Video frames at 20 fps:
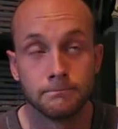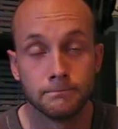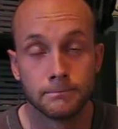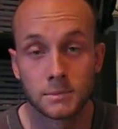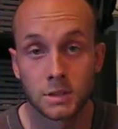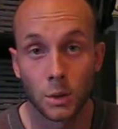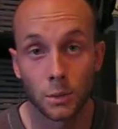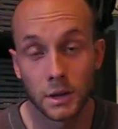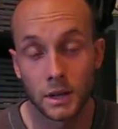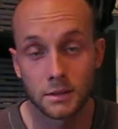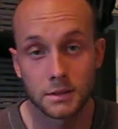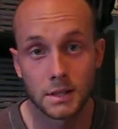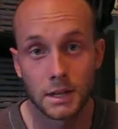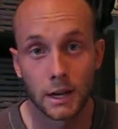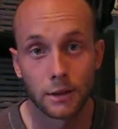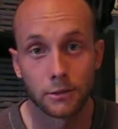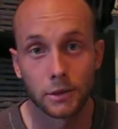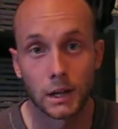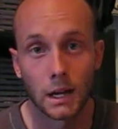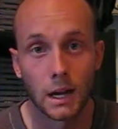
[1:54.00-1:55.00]
someone else that I
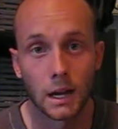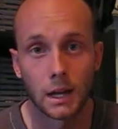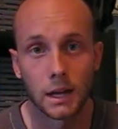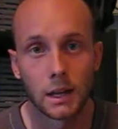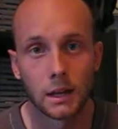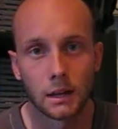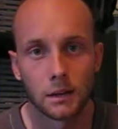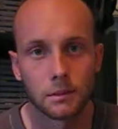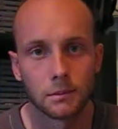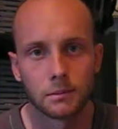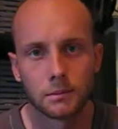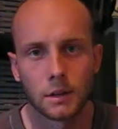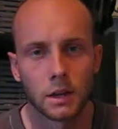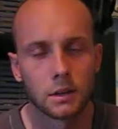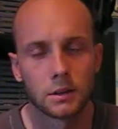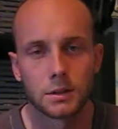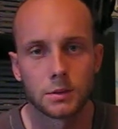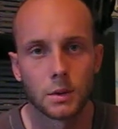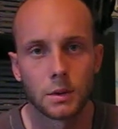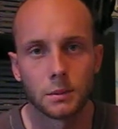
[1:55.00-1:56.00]
forgot. I
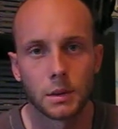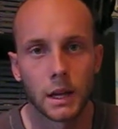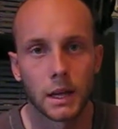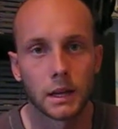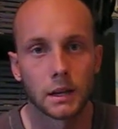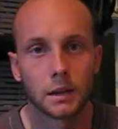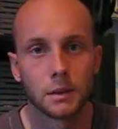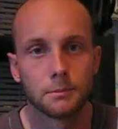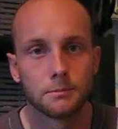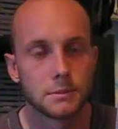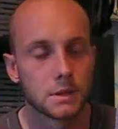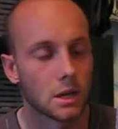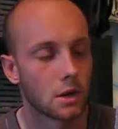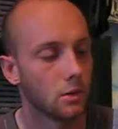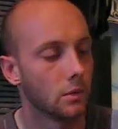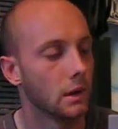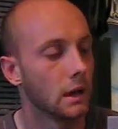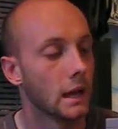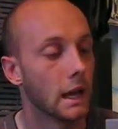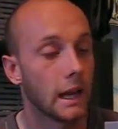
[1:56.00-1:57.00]
just went blank. So
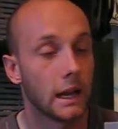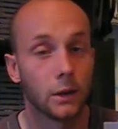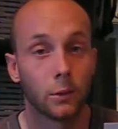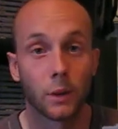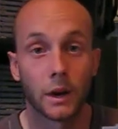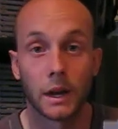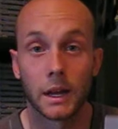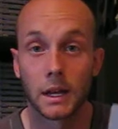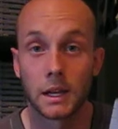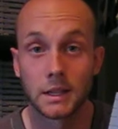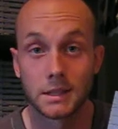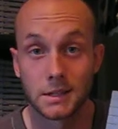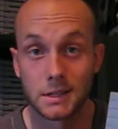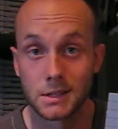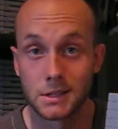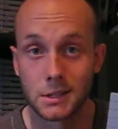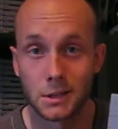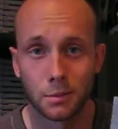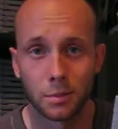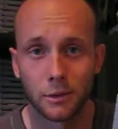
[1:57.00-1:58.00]
anyway, it's a
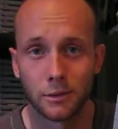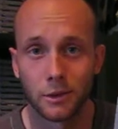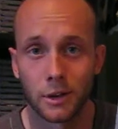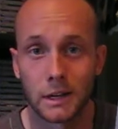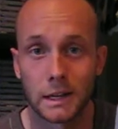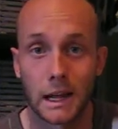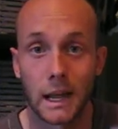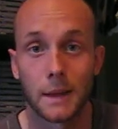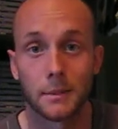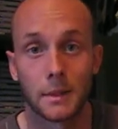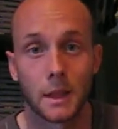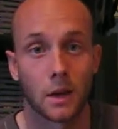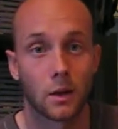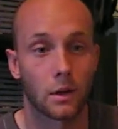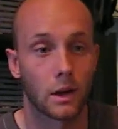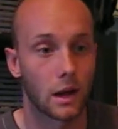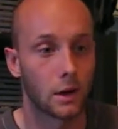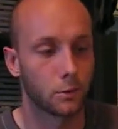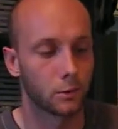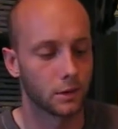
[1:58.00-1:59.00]
super fun game though.
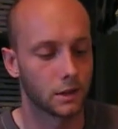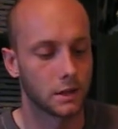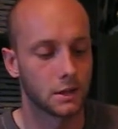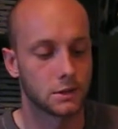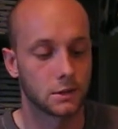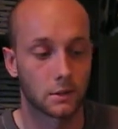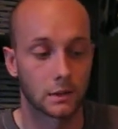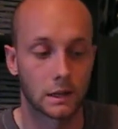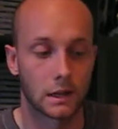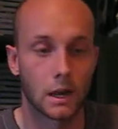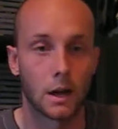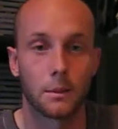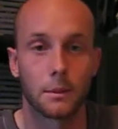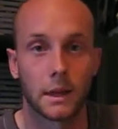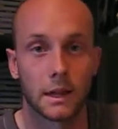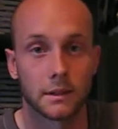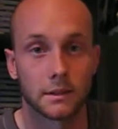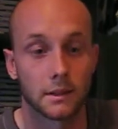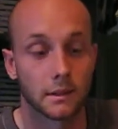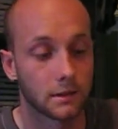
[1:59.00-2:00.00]
I really enjoy the
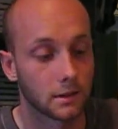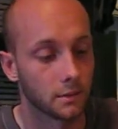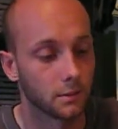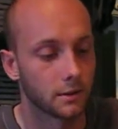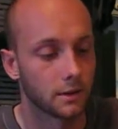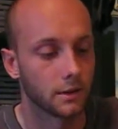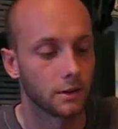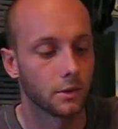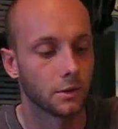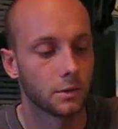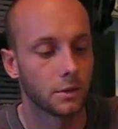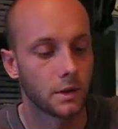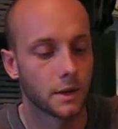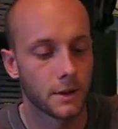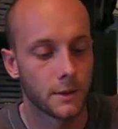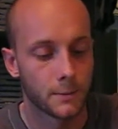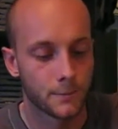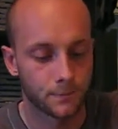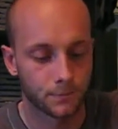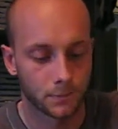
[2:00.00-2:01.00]
combat system too.
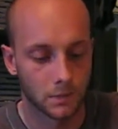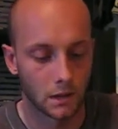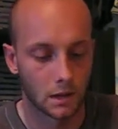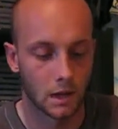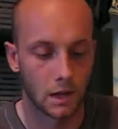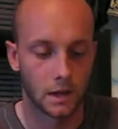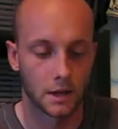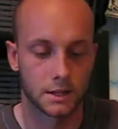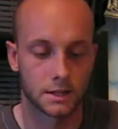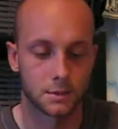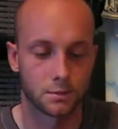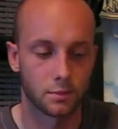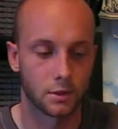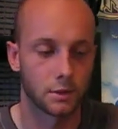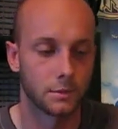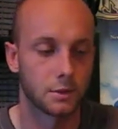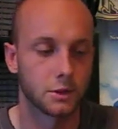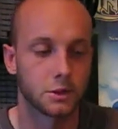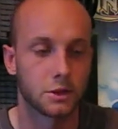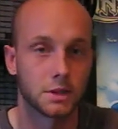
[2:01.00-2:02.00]
It's pretty
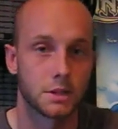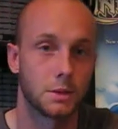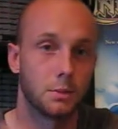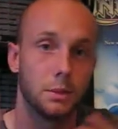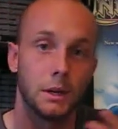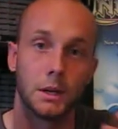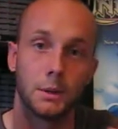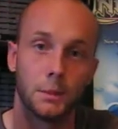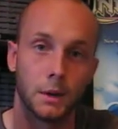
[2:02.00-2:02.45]
much just a beat 'em